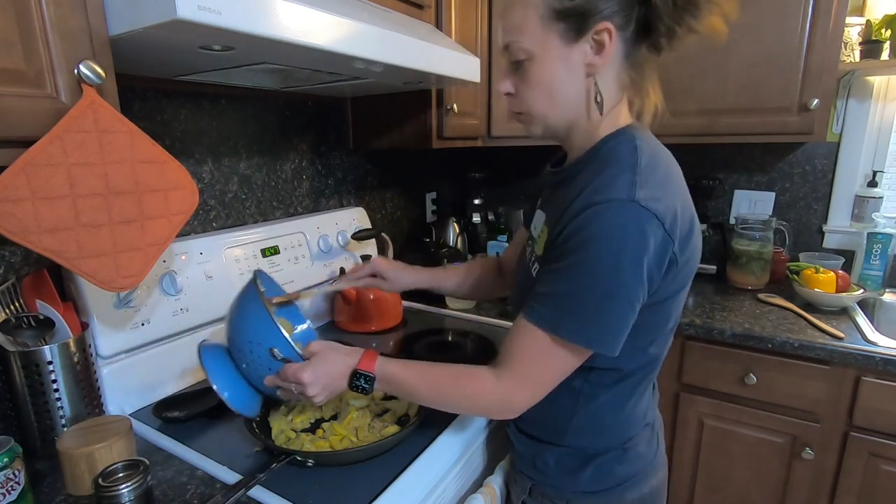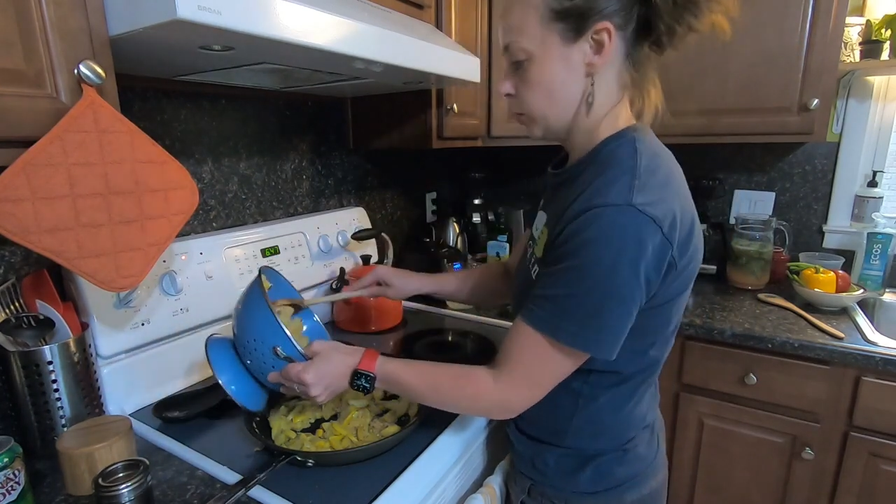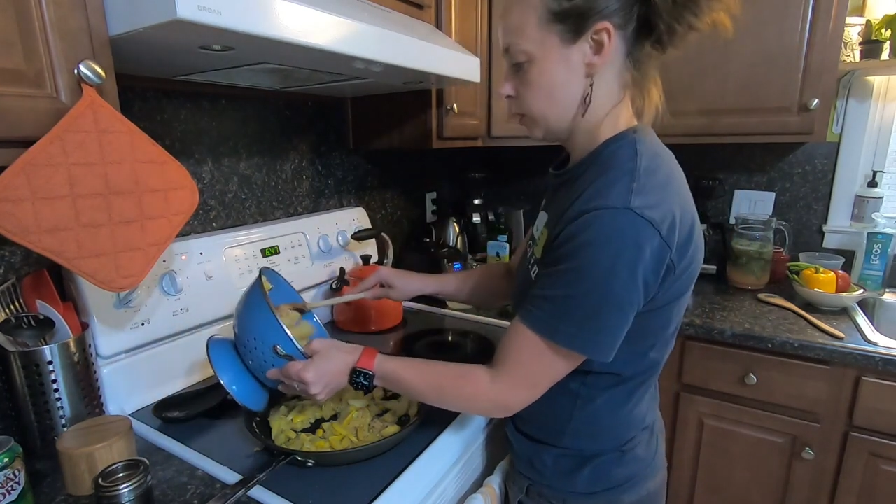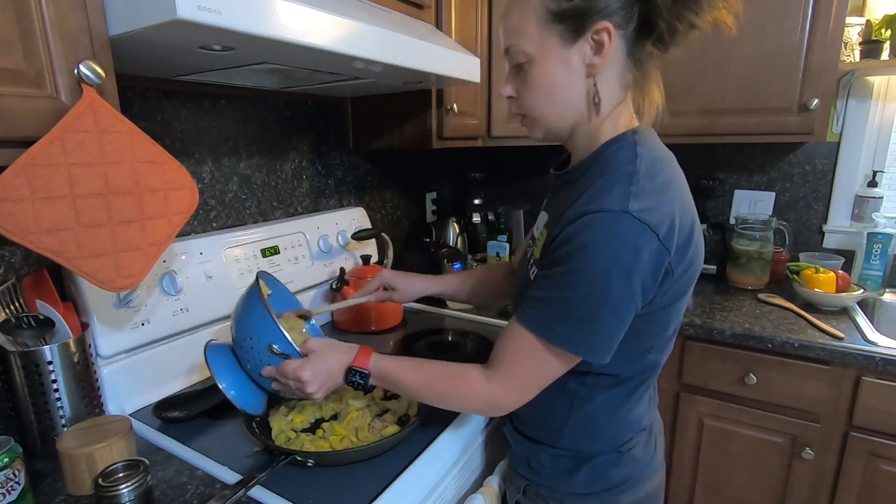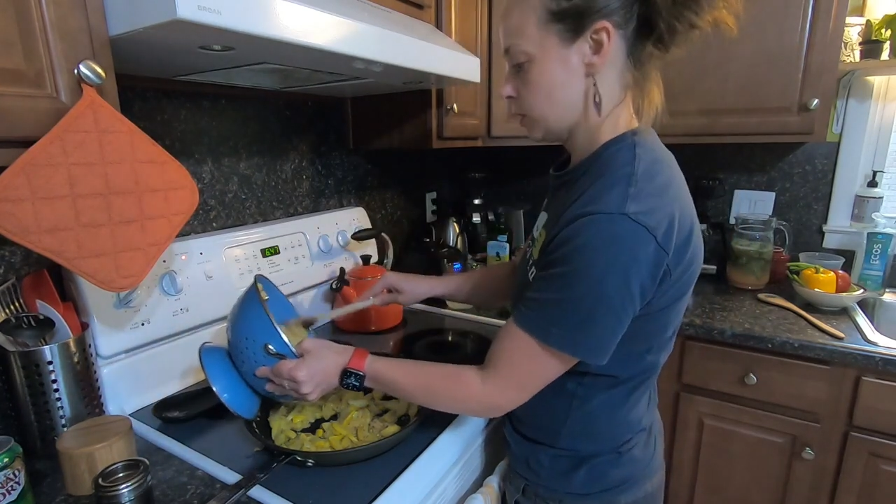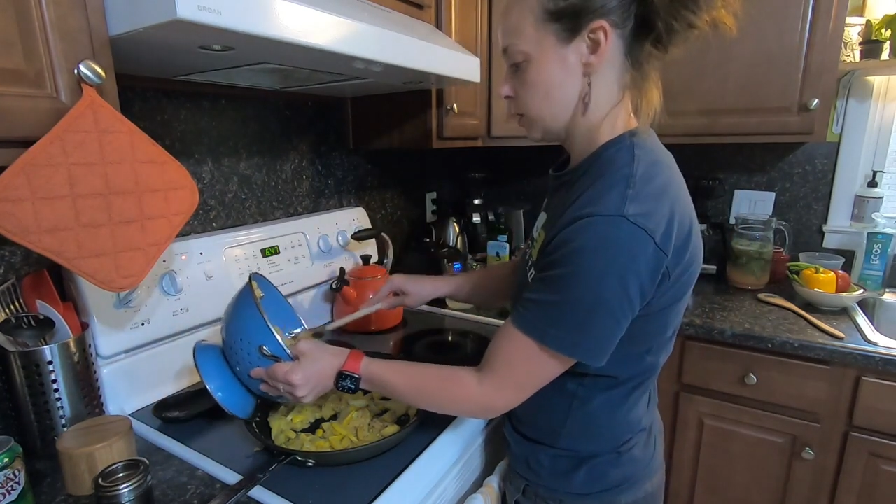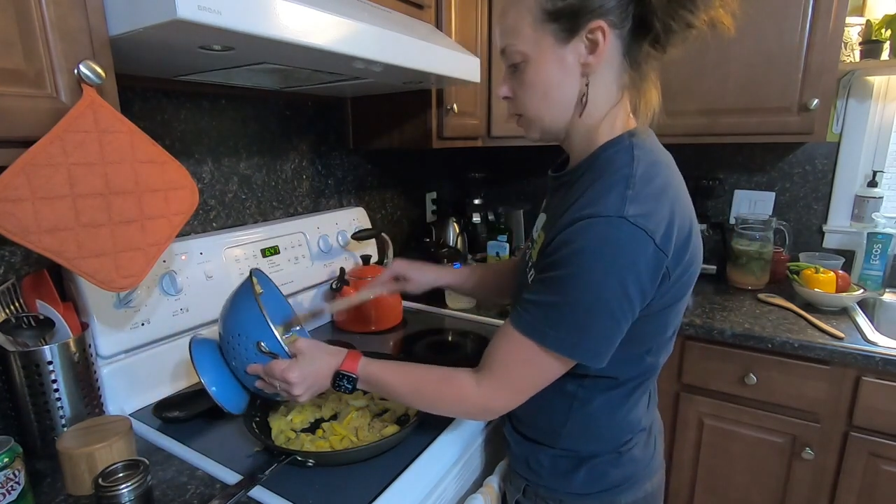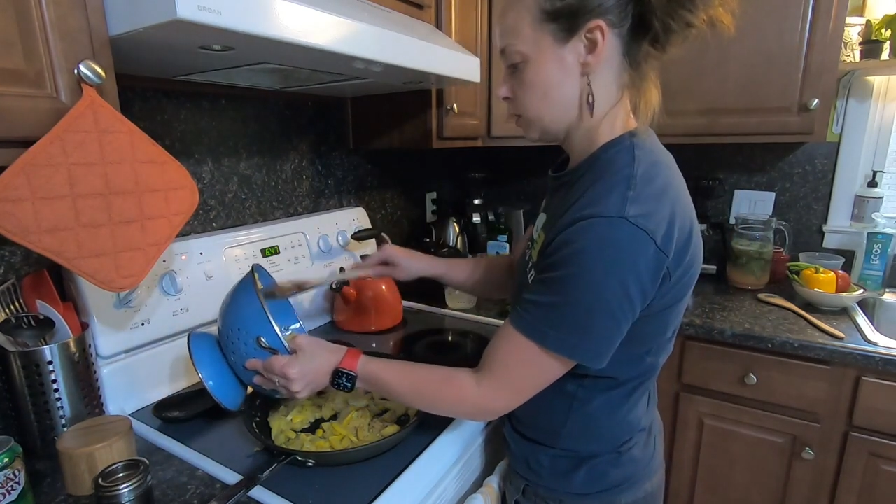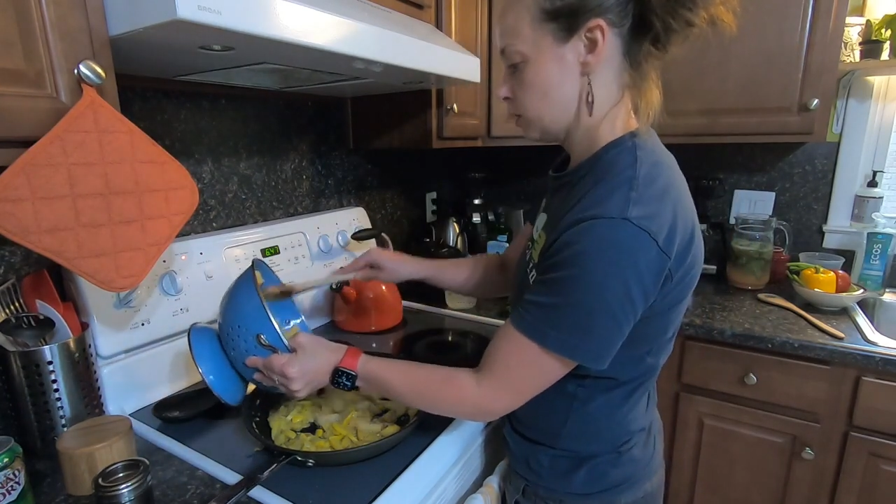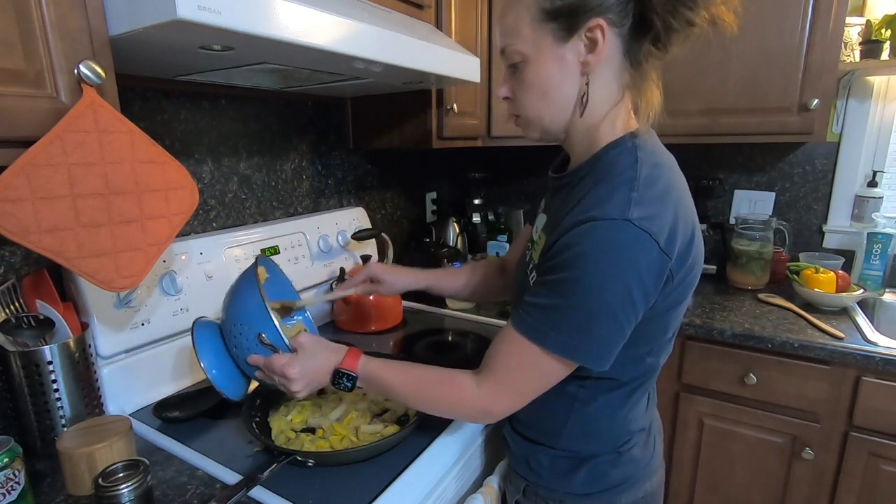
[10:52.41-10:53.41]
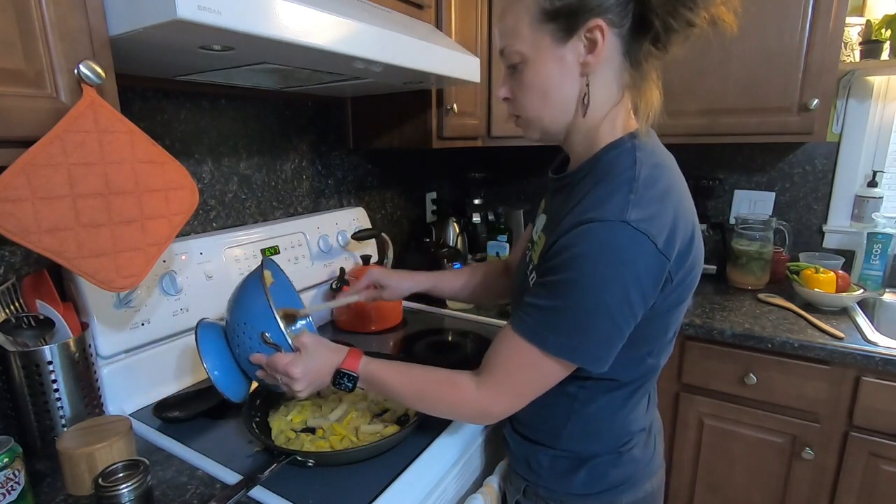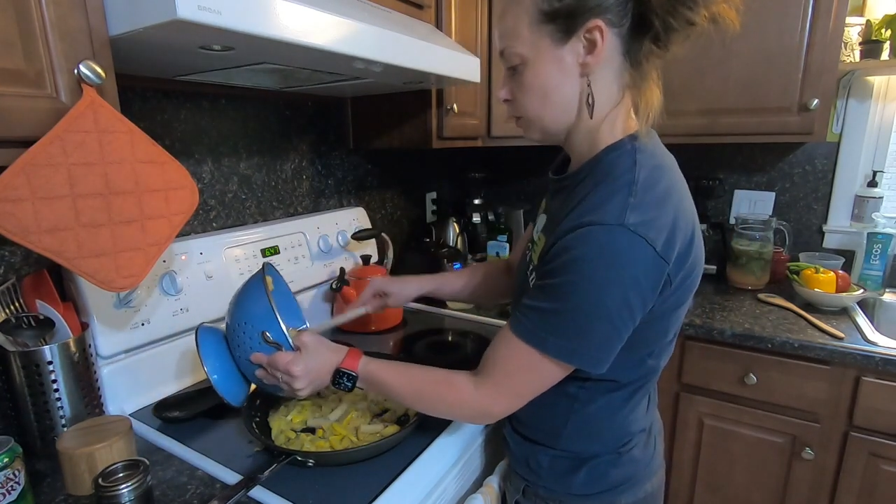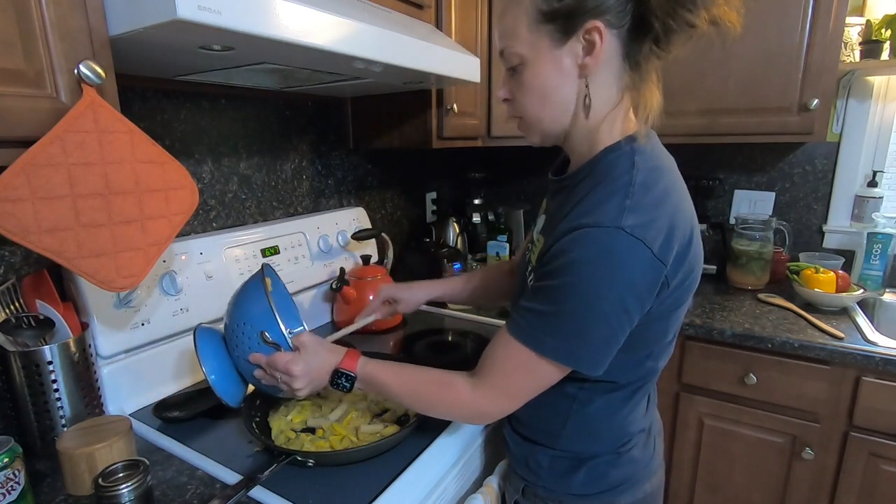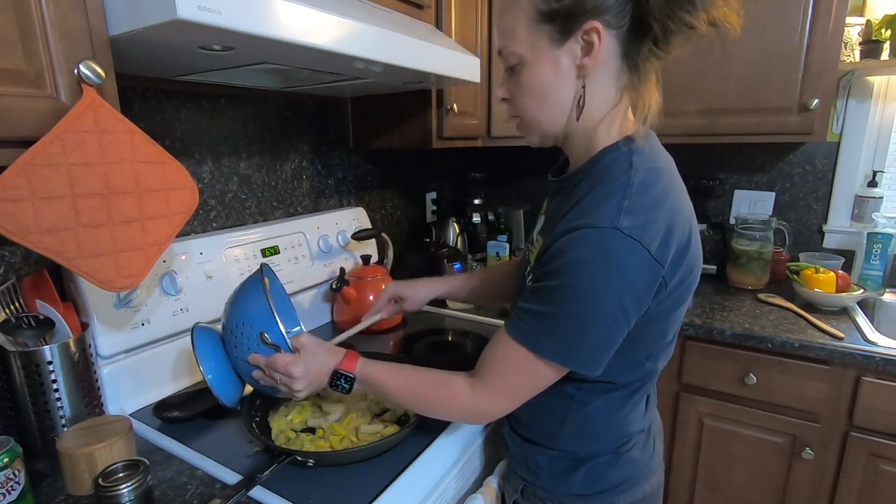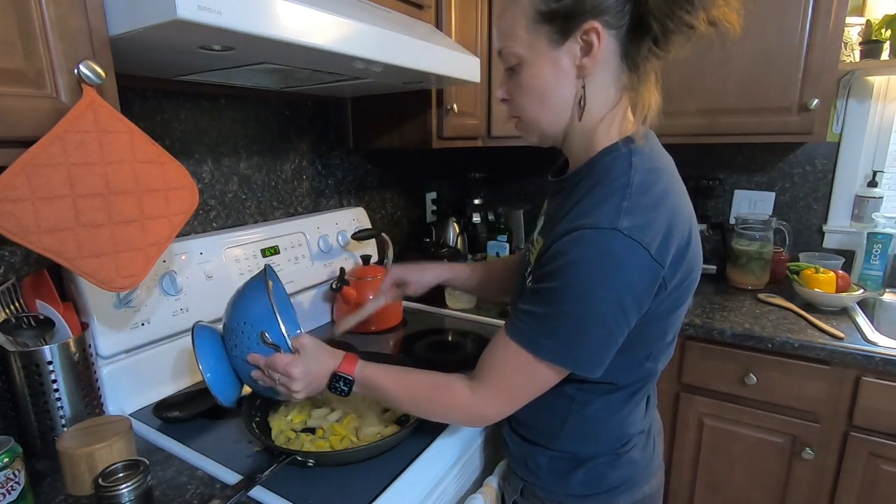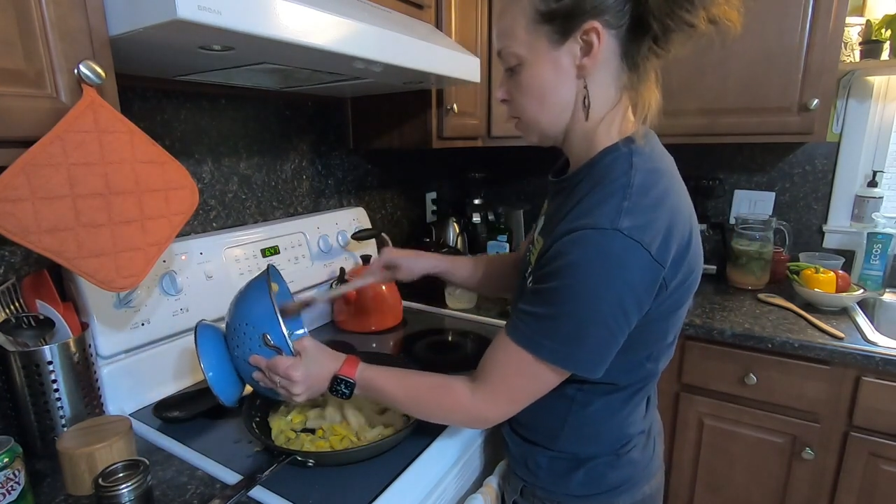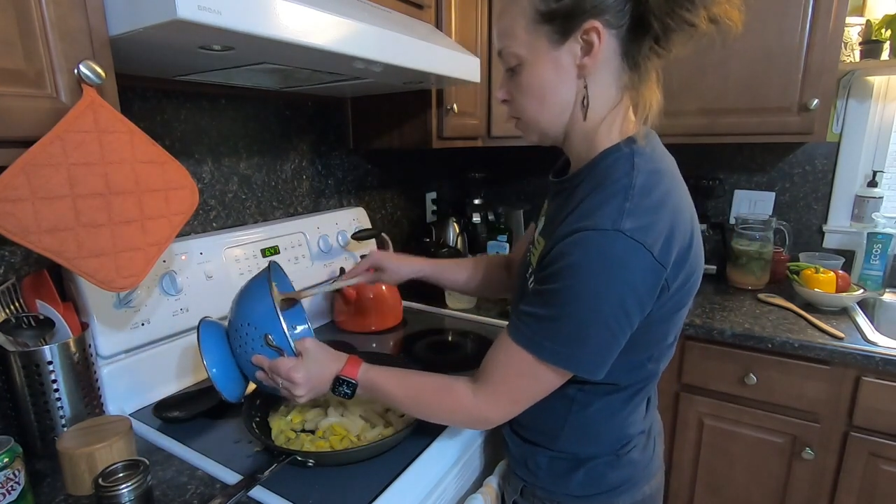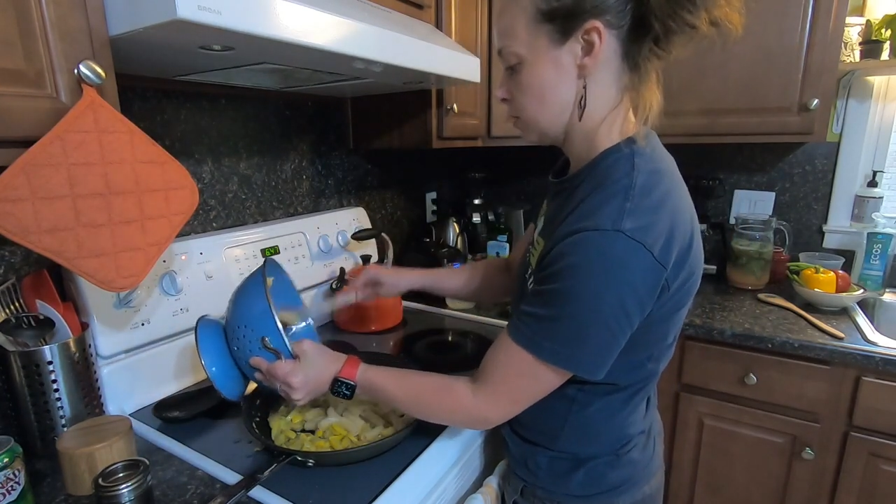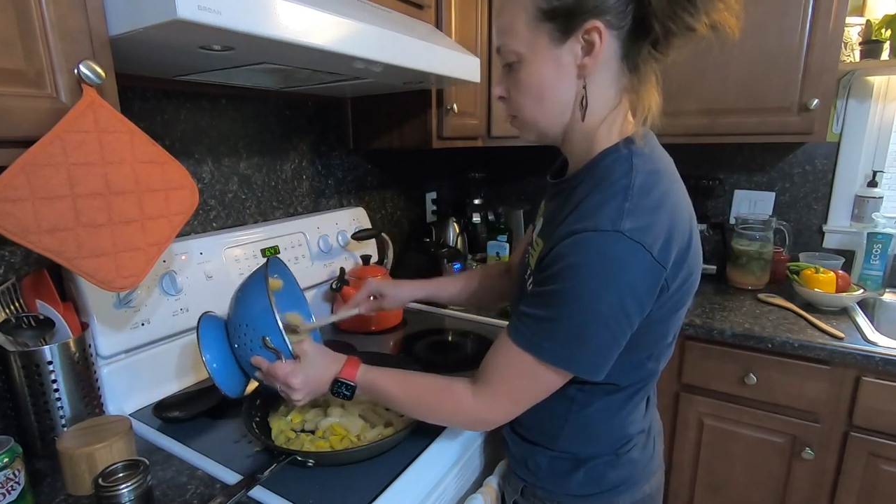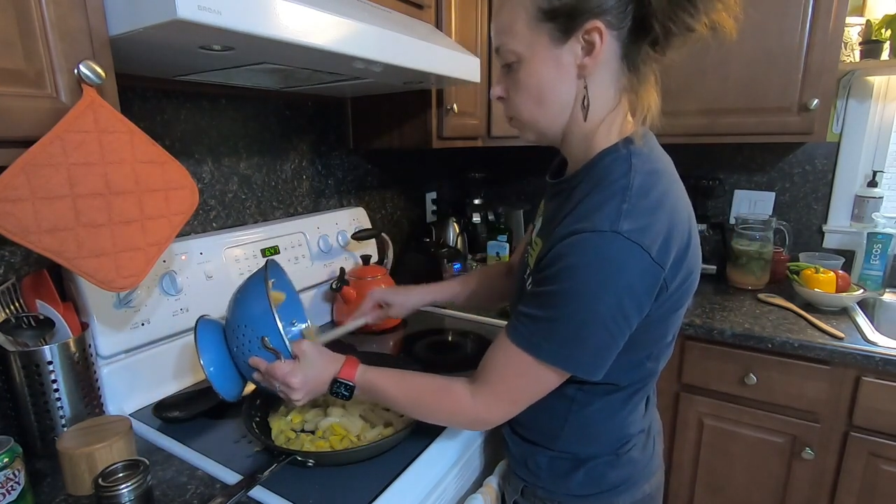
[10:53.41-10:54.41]
put this into the
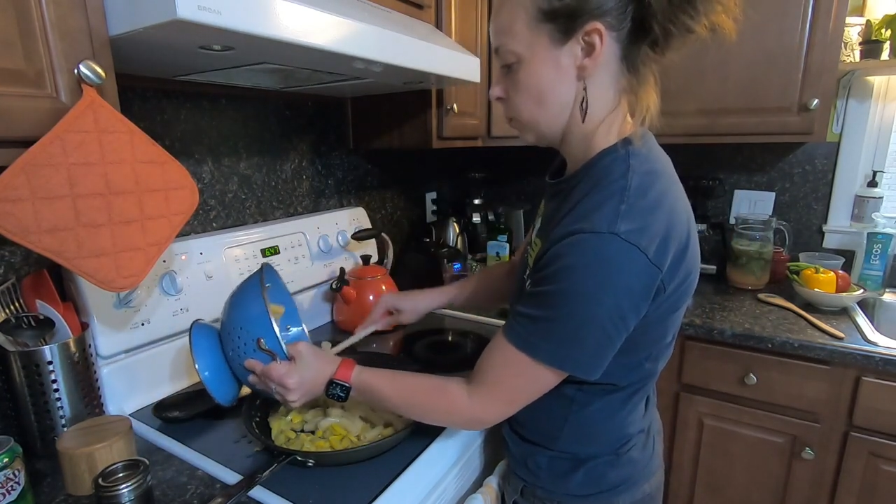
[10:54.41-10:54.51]
pan